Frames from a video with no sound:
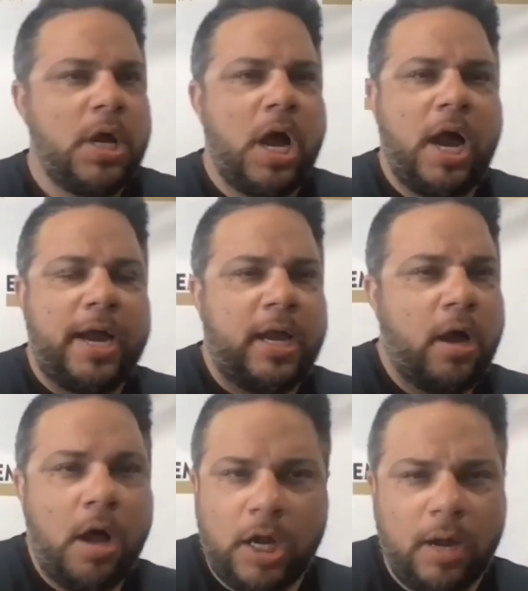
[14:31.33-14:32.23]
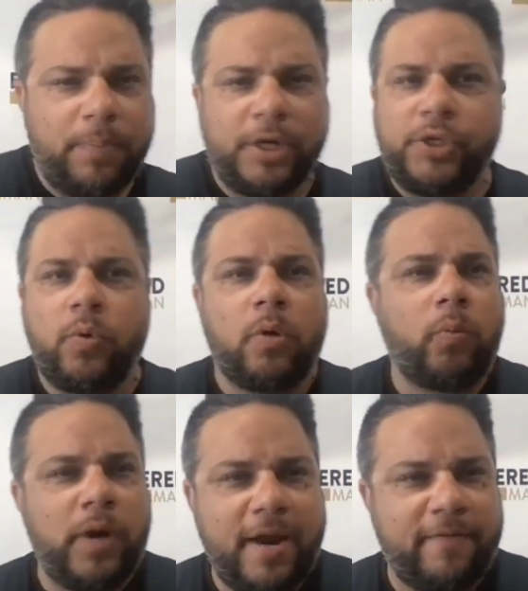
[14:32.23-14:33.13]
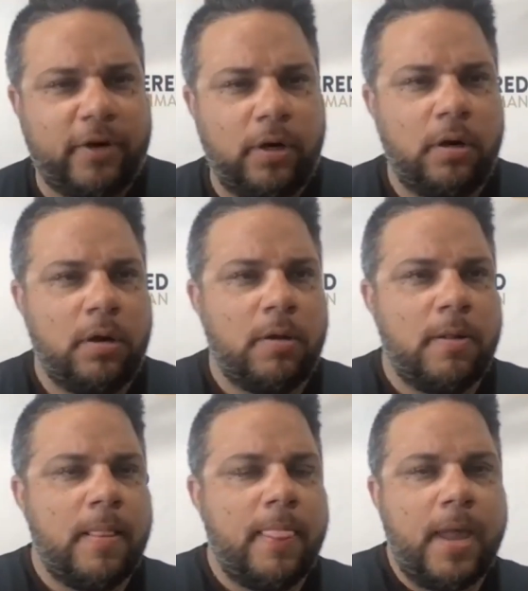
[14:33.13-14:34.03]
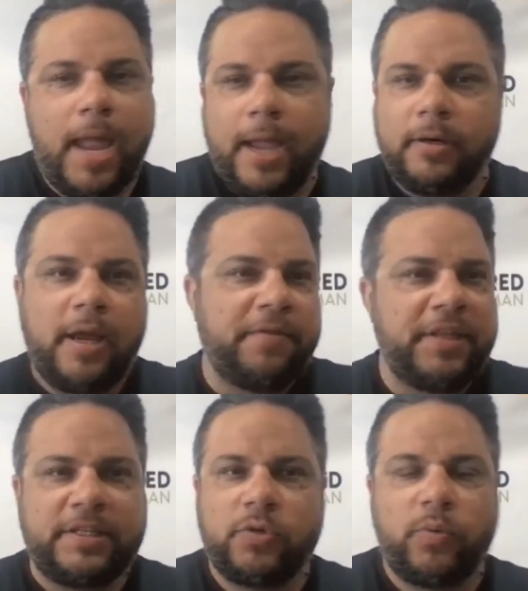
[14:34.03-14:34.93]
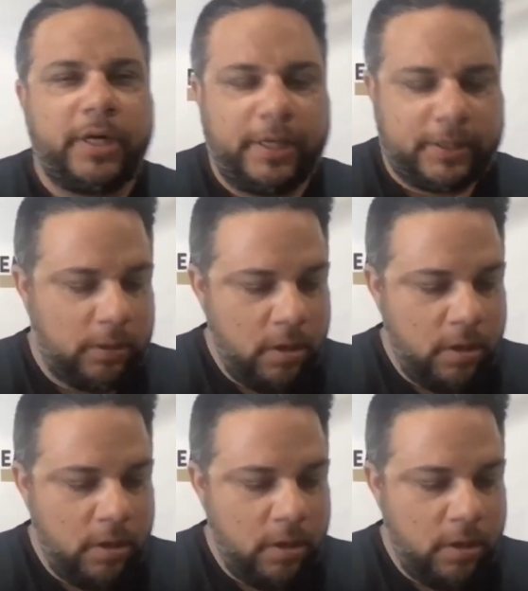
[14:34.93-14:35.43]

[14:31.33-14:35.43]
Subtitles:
I hung up on you or whatever. And this is what it is.